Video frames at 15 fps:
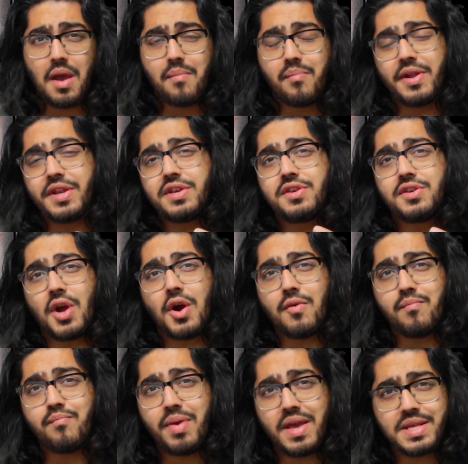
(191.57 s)
But
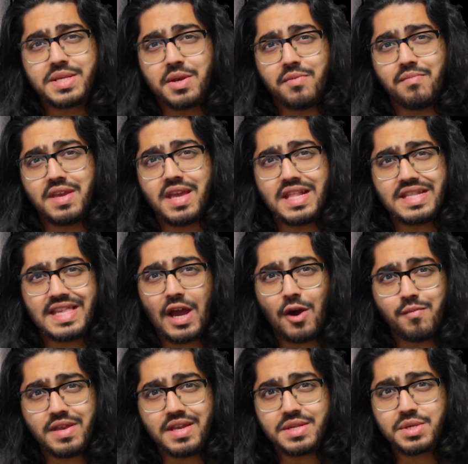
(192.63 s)
don't piss on me and tell
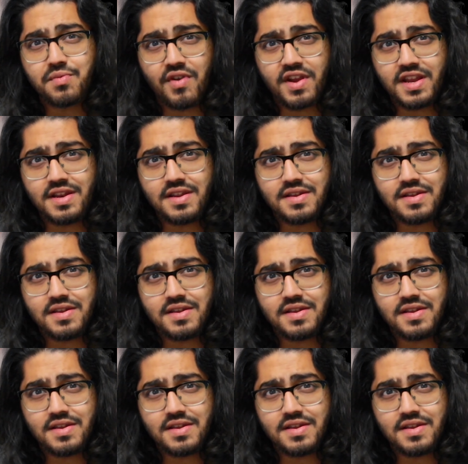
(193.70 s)
me it's rain.